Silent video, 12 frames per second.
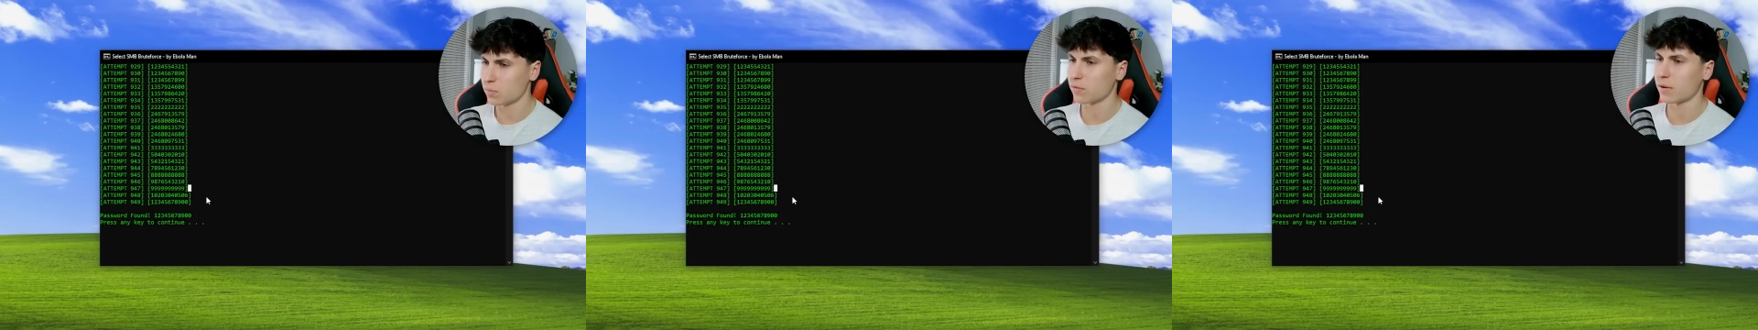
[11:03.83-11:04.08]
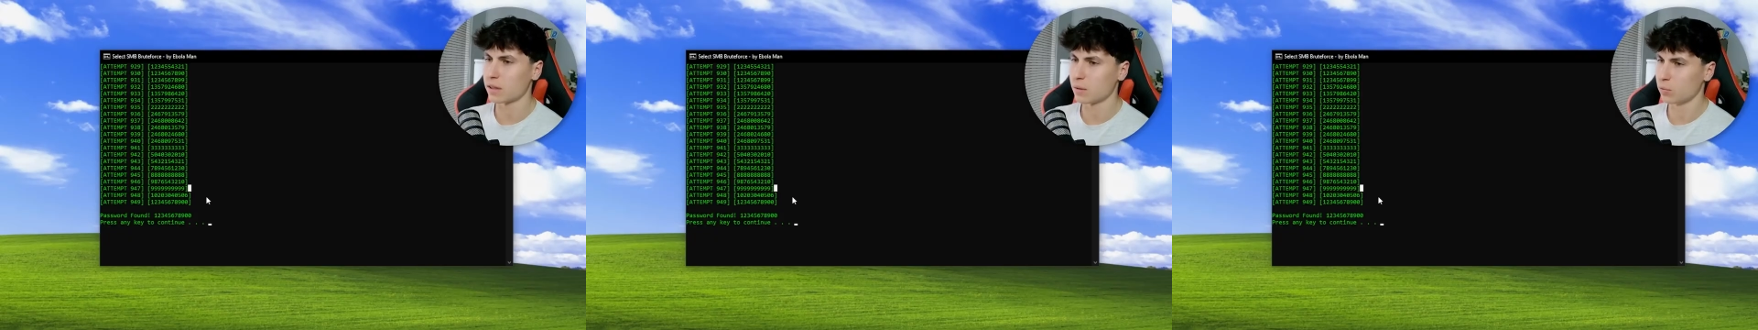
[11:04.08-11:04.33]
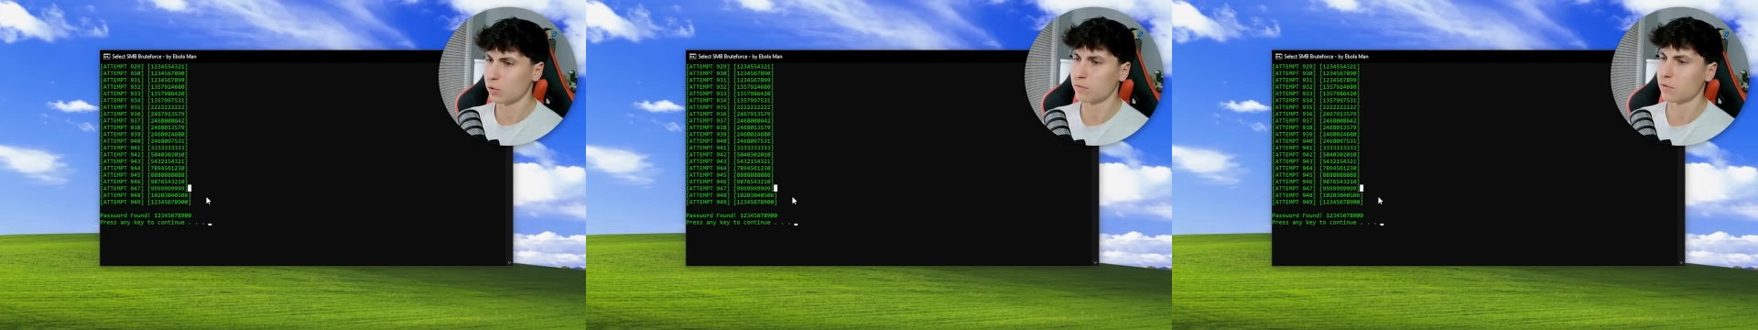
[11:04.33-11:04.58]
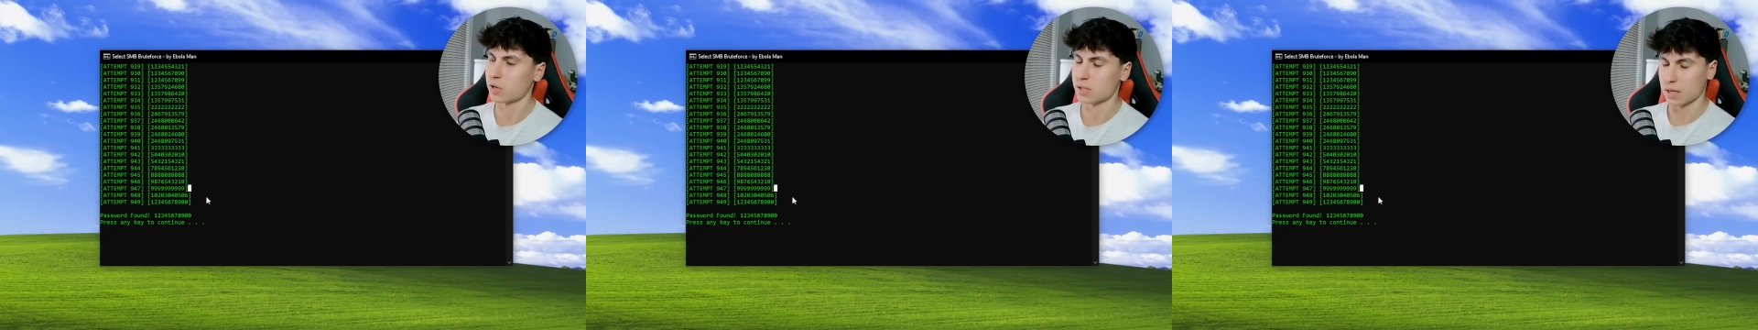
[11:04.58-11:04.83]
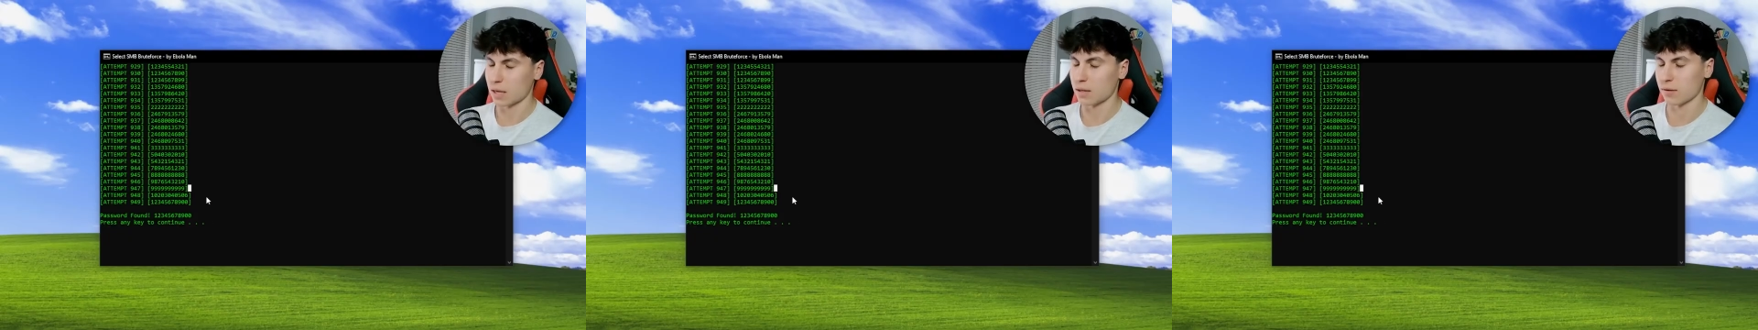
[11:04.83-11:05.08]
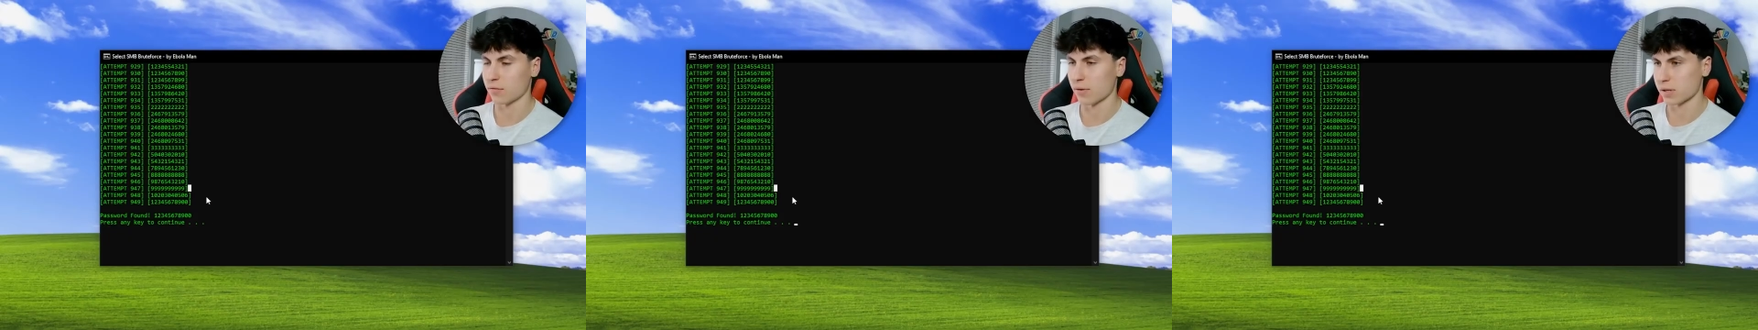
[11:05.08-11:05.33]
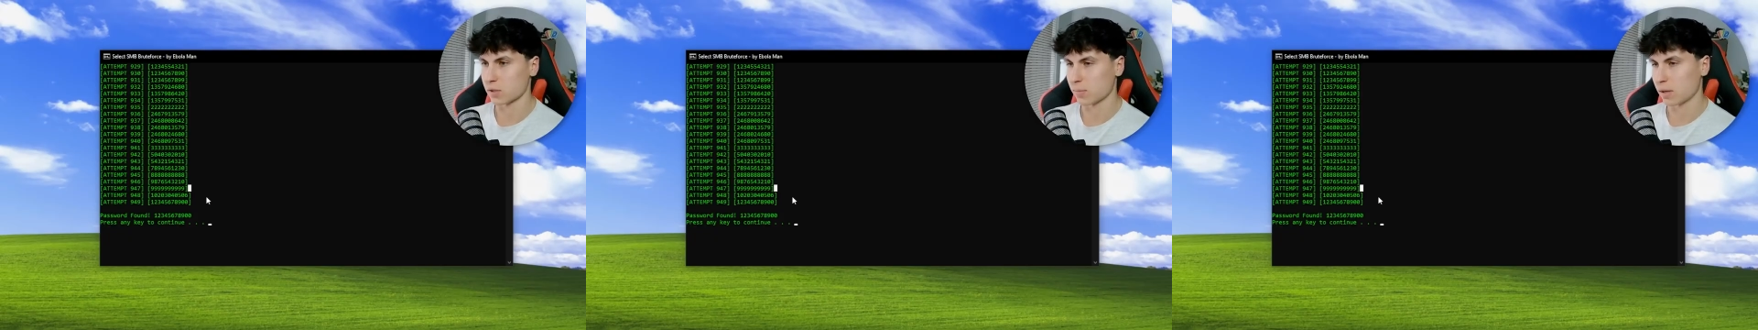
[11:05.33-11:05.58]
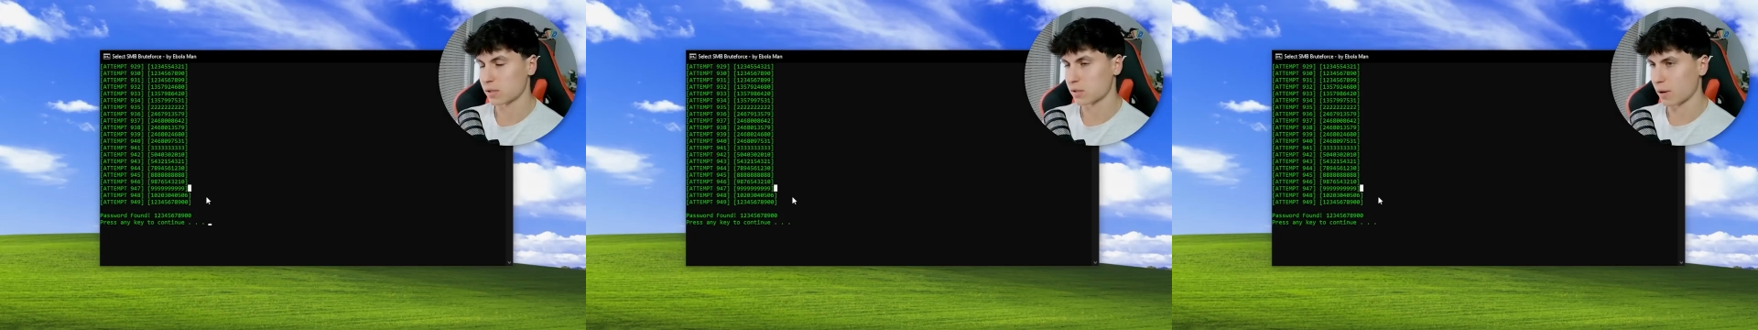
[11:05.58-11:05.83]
prevent the brute forcing in the first place.